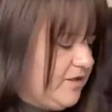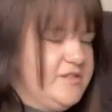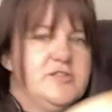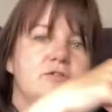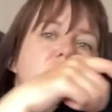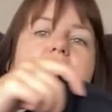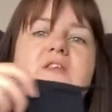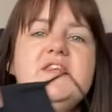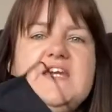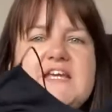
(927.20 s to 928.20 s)
I saw
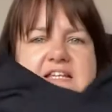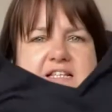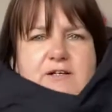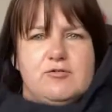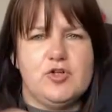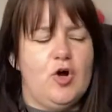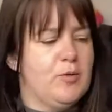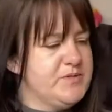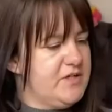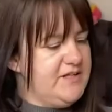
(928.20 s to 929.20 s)
these little
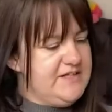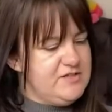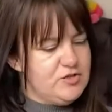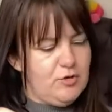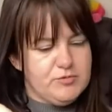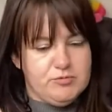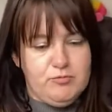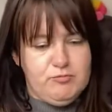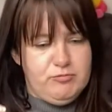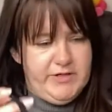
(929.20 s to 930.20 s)
tops, so these tops
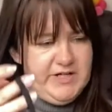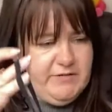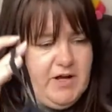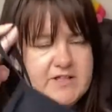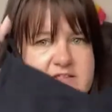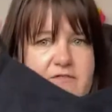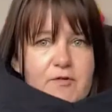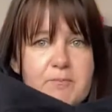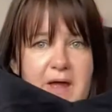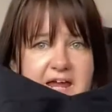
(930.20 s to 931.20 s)
were really nice. They're
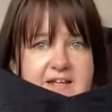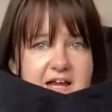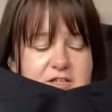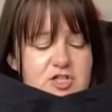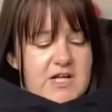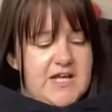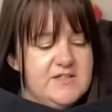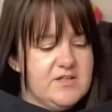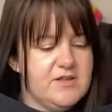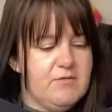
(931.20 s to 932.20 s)
for bed
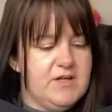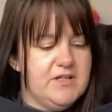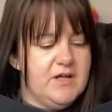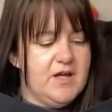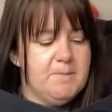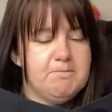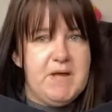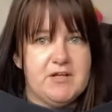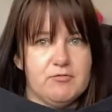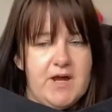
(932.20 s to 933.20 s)
actually, so they're in the
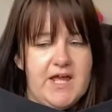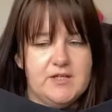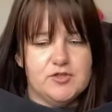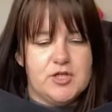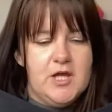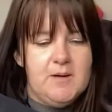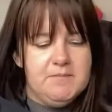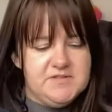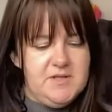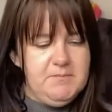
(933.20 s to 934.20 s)
bed range,
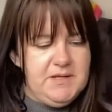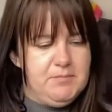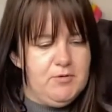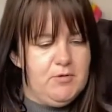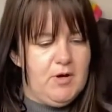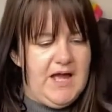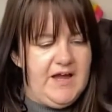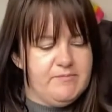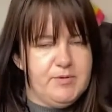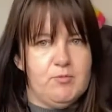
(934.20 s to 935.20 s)
but some people
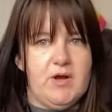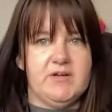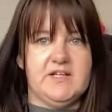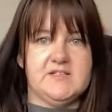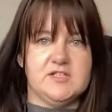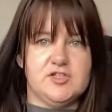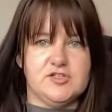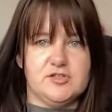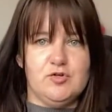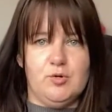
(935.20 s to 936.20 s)
have been wearing these as
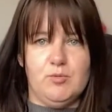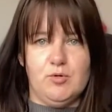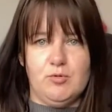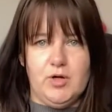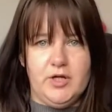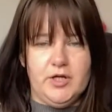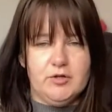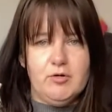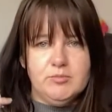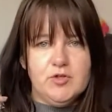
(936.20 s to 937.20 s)
just normal
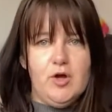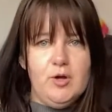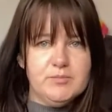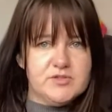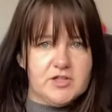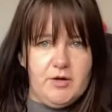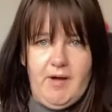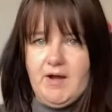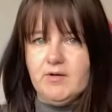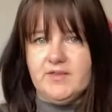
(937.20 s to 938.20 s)
crop tops to go
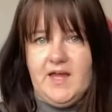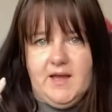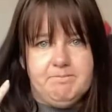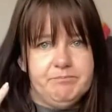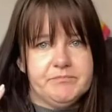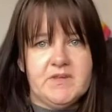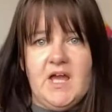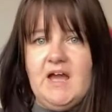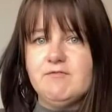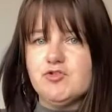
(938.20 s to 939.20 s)
out and that.
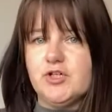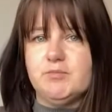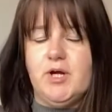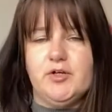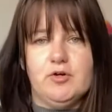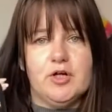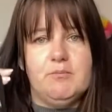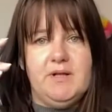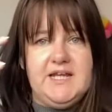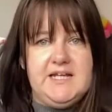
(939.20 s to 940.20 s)
I haven't tried mine on
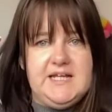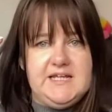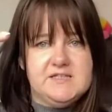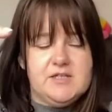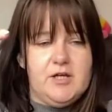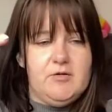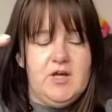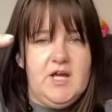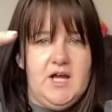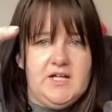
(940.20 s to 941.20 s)
completely, so
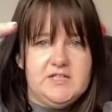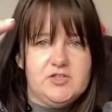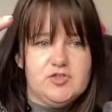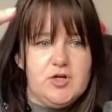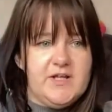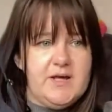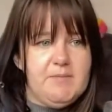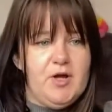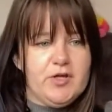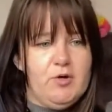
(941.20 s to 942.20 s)
I need to try
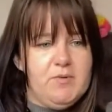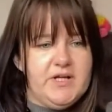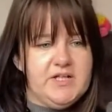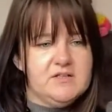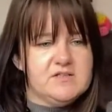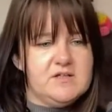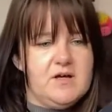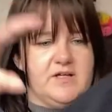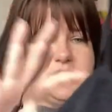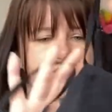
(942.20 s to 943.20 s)
that, but I got mine in a
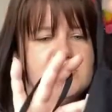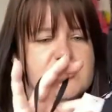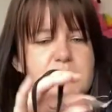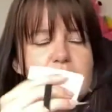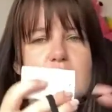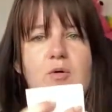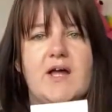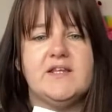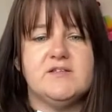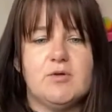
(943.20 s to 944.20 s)
size small,
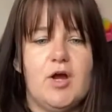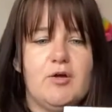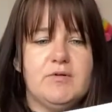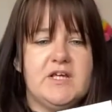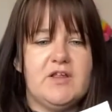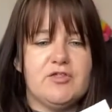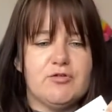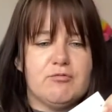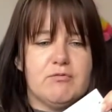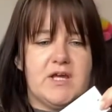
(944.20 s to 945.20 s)
and these were only
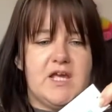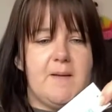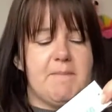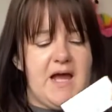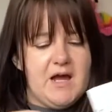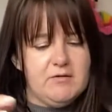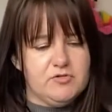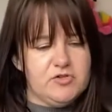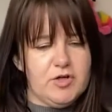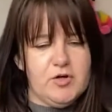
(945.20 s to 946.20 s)

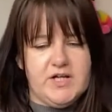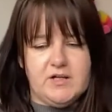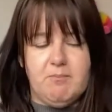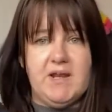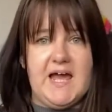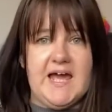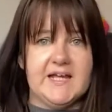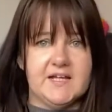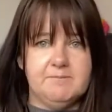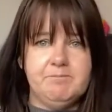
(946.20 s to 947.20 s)
£3, so I got it in the
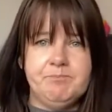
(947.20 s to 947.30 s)
black.